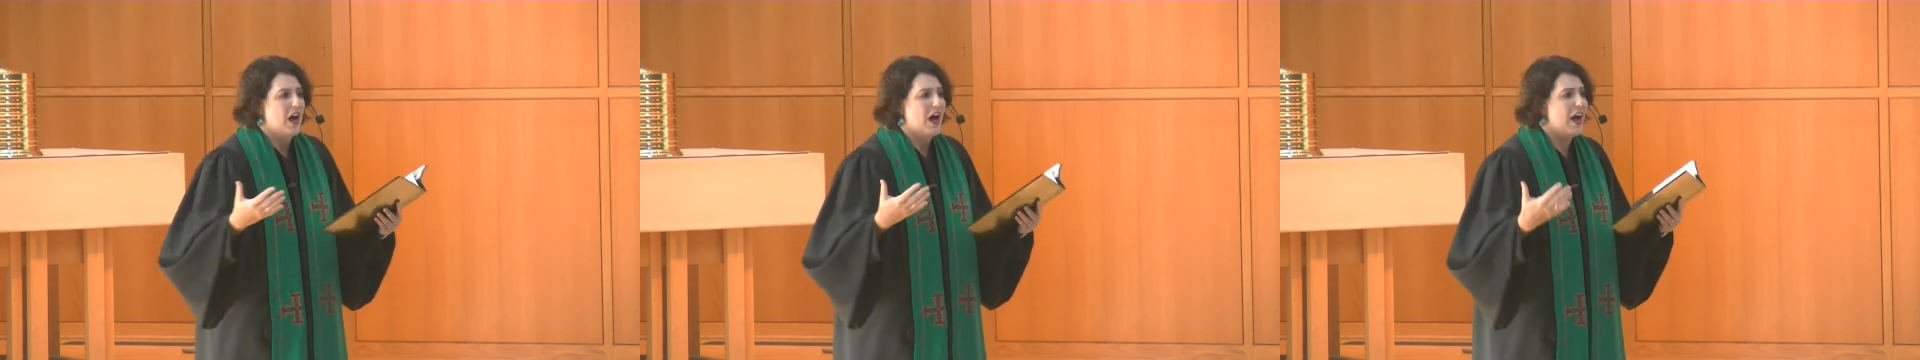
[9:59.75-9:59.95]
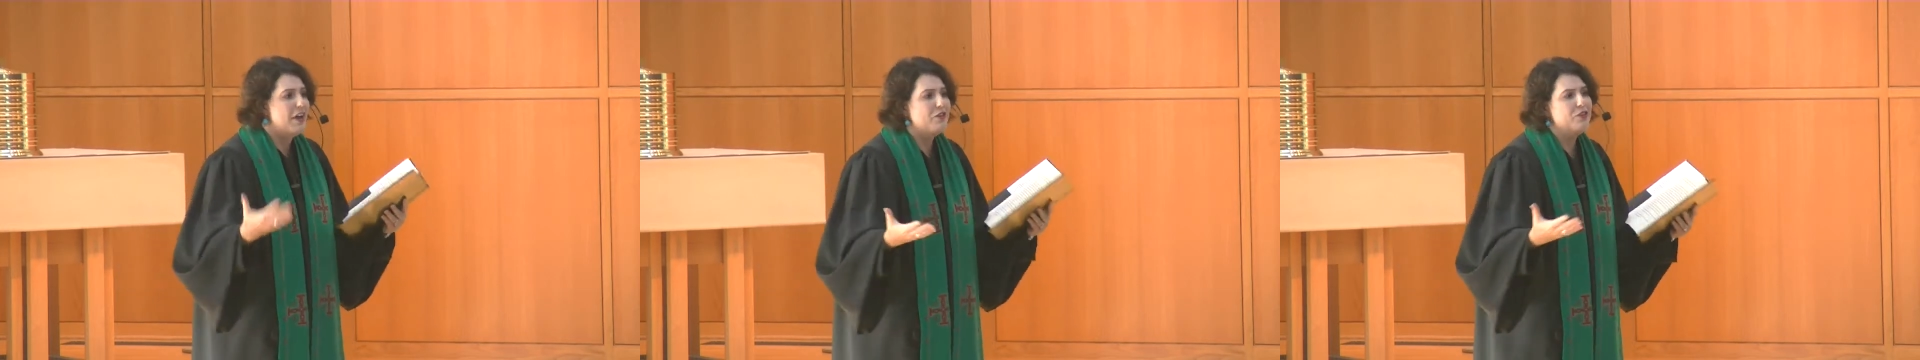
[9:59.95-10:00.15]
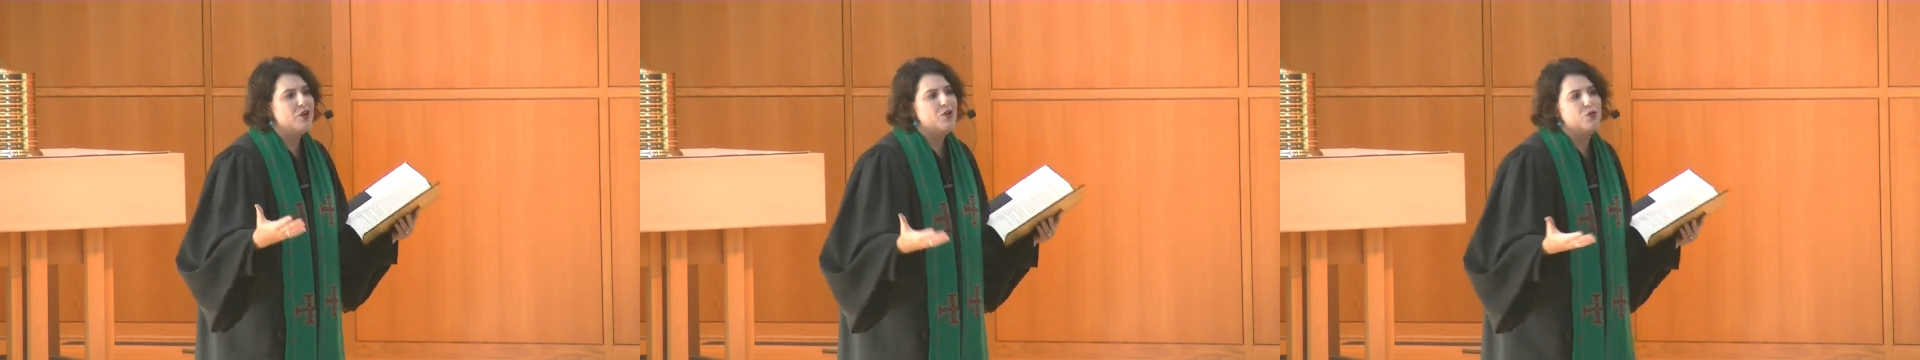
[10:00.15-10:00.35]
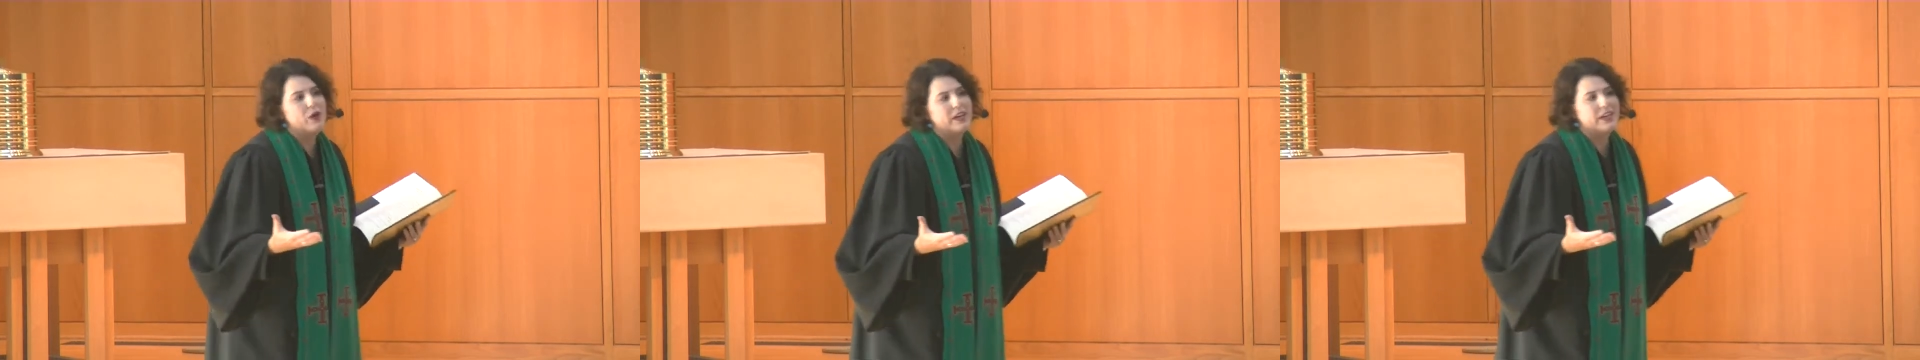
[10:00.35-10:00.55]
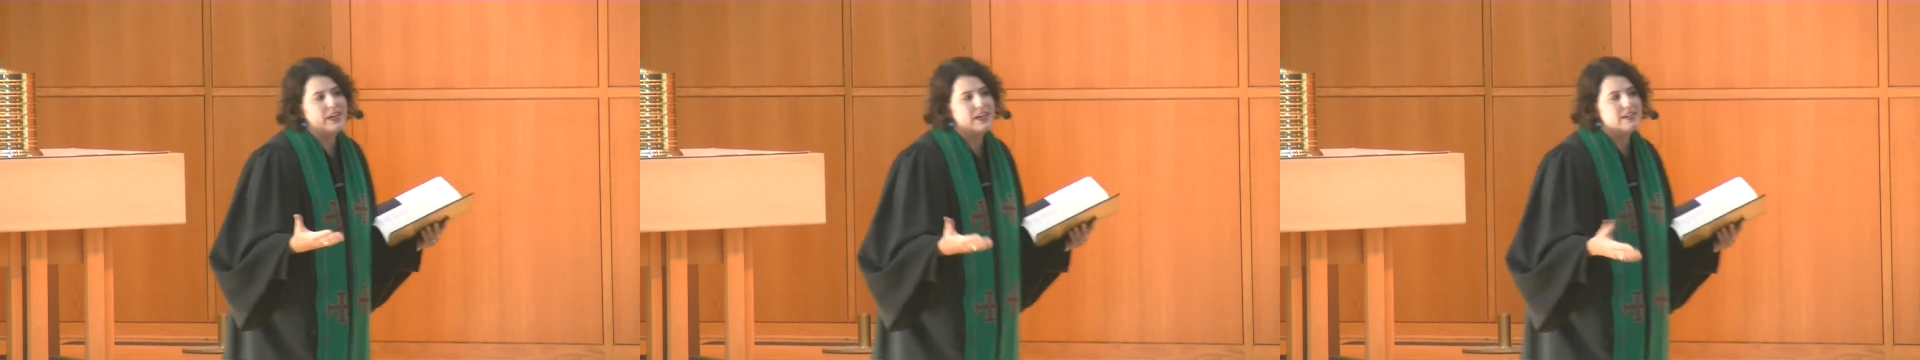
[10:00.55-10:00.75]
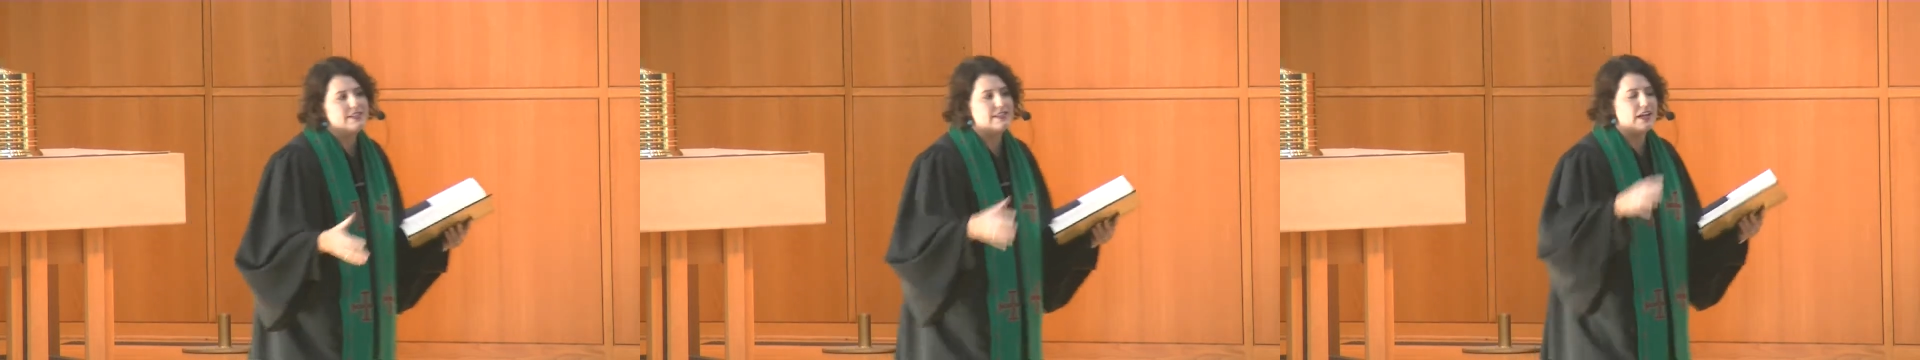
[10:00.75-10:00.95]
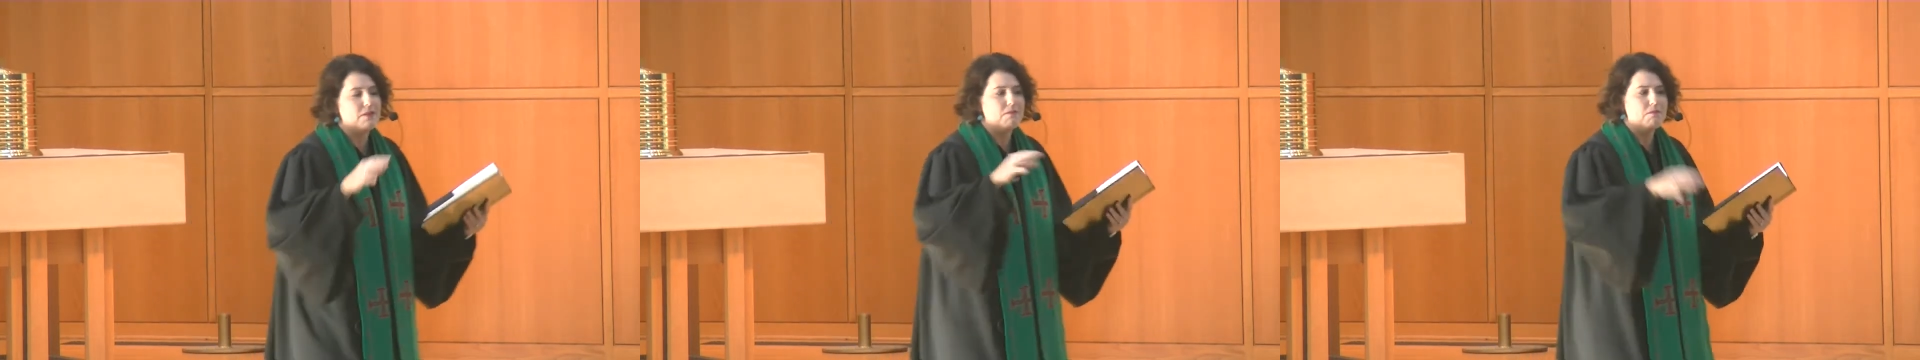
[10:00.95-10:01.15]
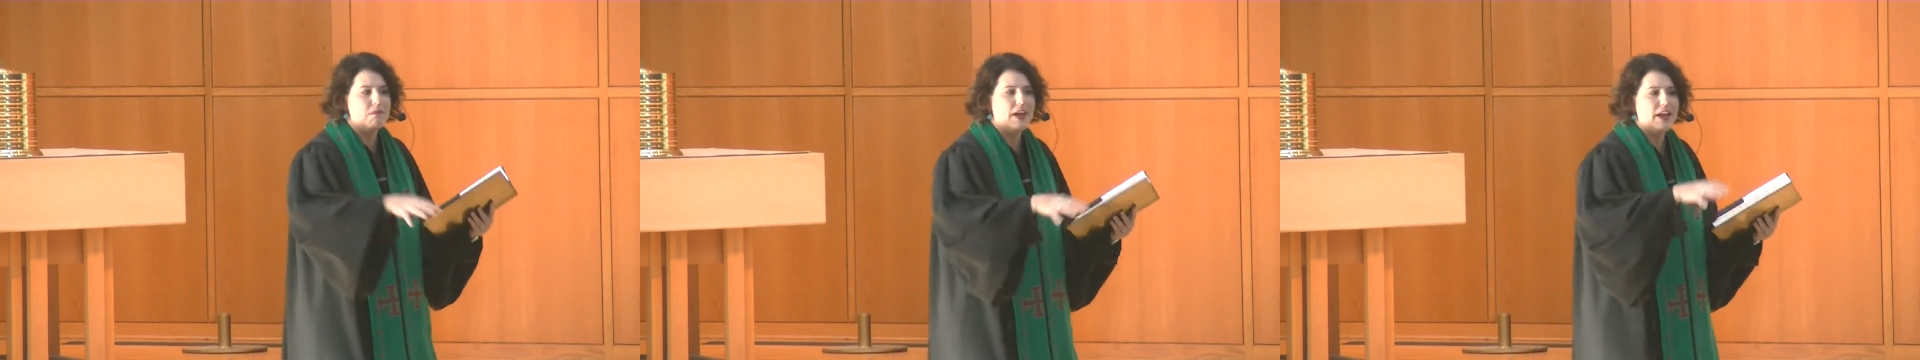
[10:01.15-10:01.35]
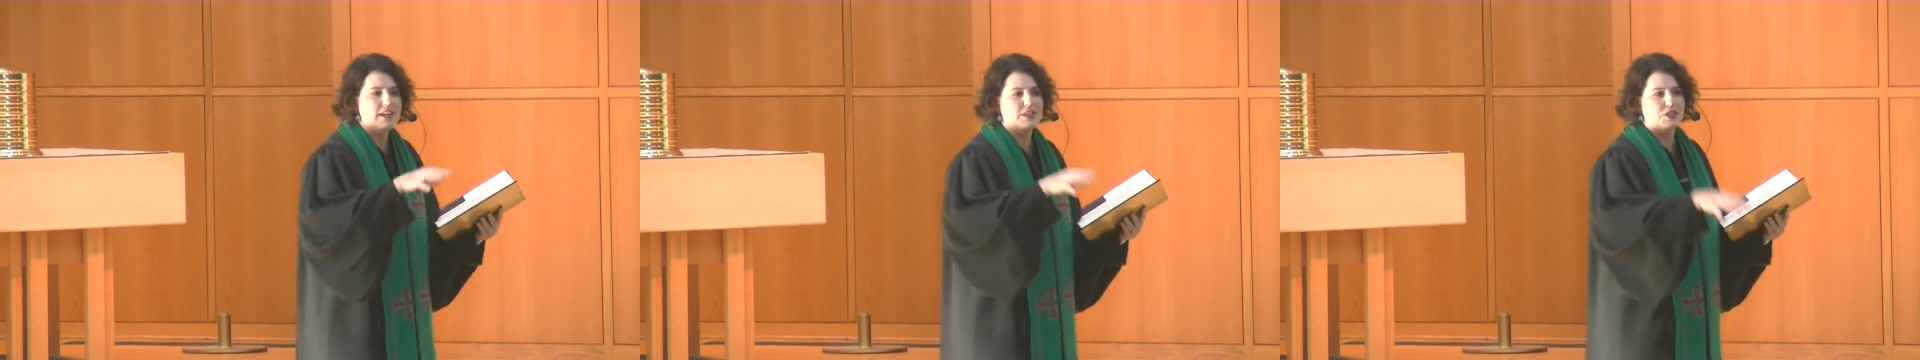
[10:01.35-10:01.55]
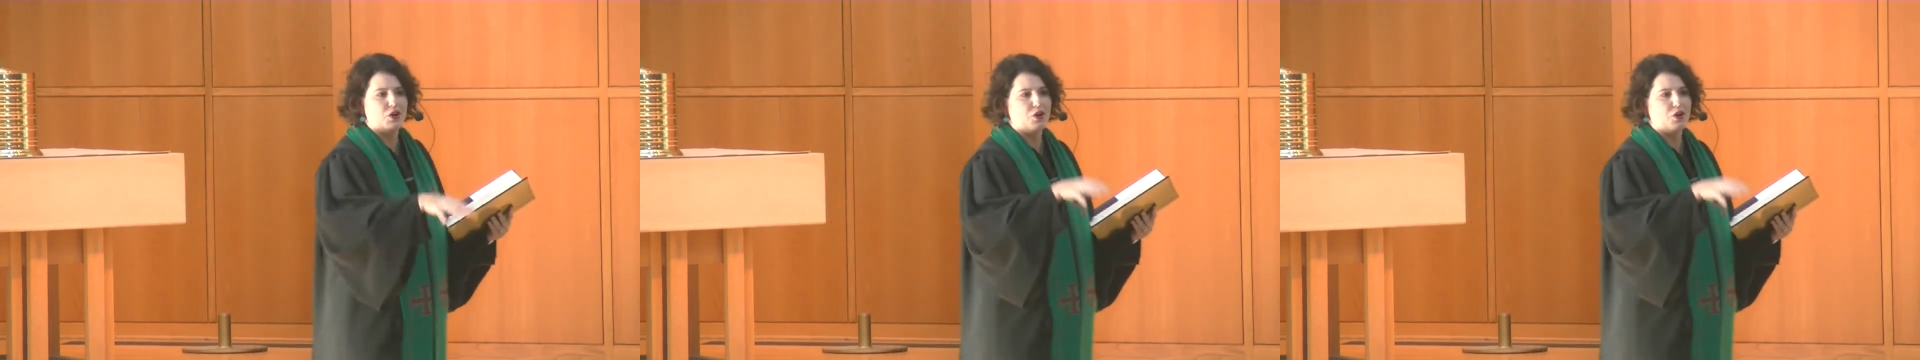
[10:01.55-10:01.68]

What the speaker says: I don't know what it is that makes